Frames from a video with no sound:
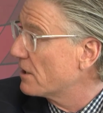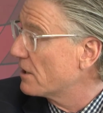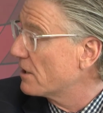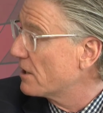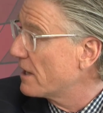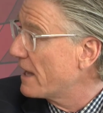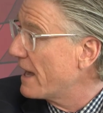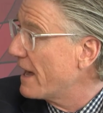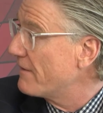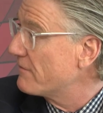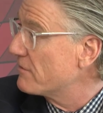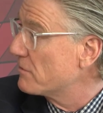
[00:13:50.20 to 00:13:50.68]

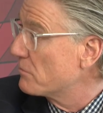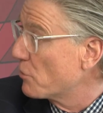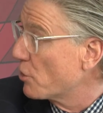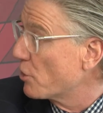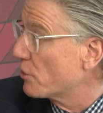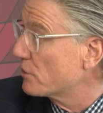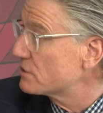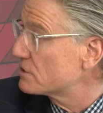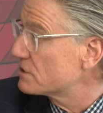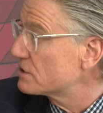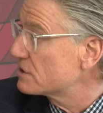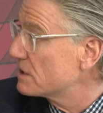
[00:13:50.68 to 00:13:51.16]
have
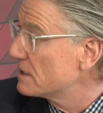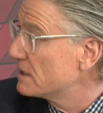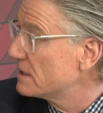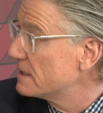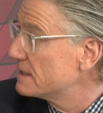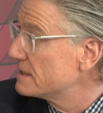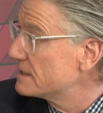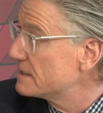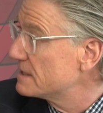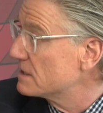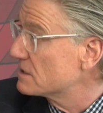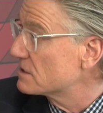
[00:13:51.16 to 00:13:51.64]
emerged
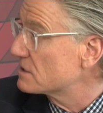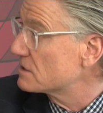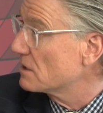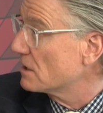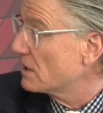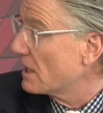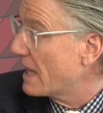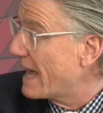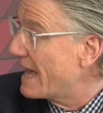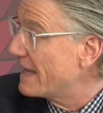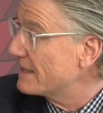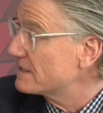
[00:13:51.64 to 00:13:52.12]
since the
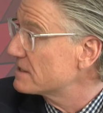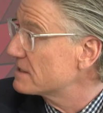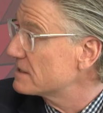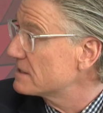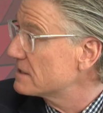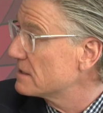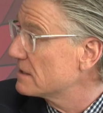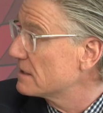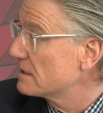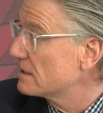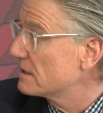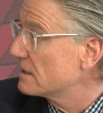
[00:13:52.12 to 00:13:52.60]

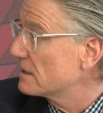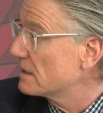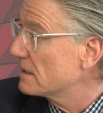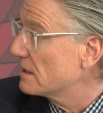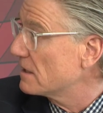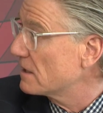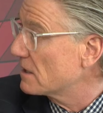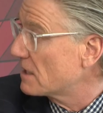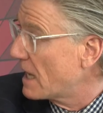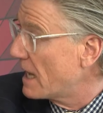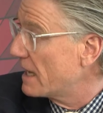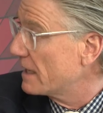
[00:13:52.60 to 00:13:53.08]
last
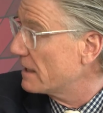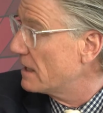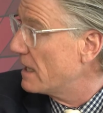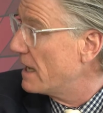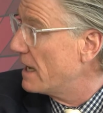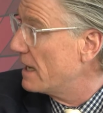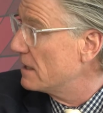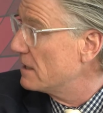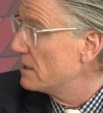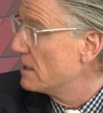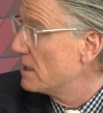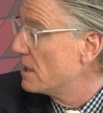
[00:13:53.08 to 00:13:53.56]

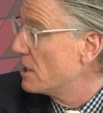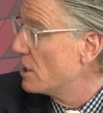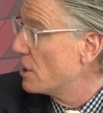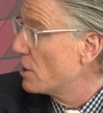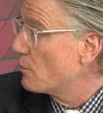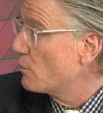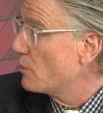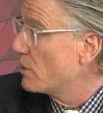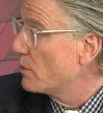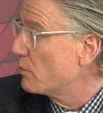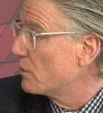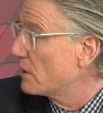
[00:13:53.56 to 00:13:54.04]
guideline.
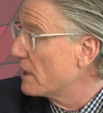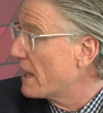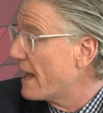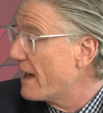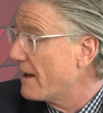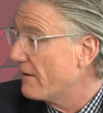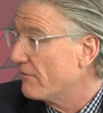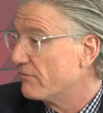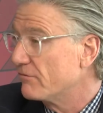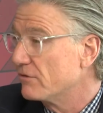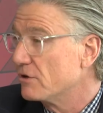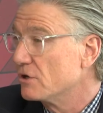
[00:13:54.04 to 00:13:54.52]
We will
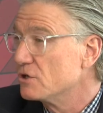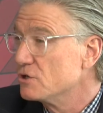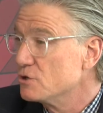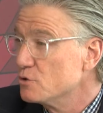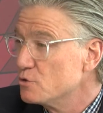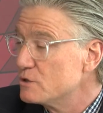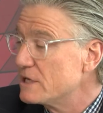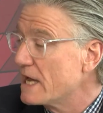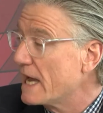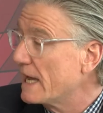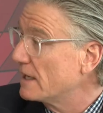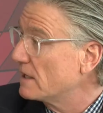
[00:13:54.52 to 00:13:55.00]
have new
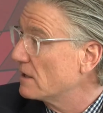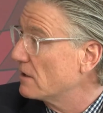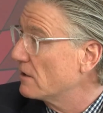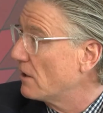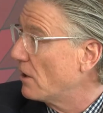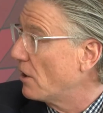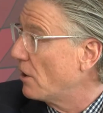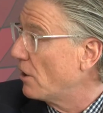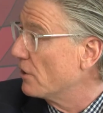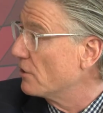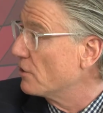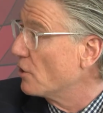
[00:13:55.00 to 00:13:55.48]
data
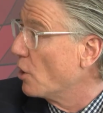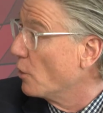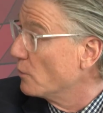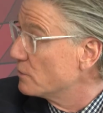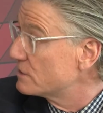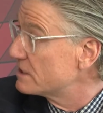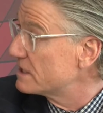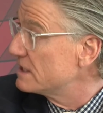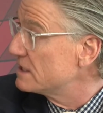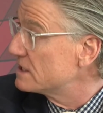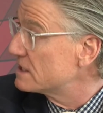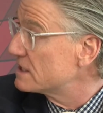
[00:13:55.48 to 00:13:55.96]
on
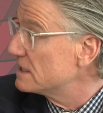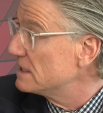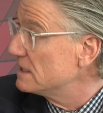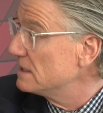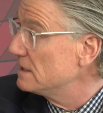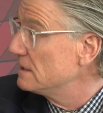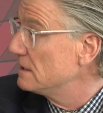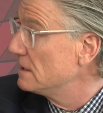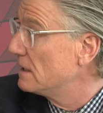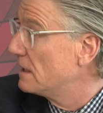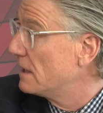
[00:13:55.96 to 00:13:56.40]
CTOs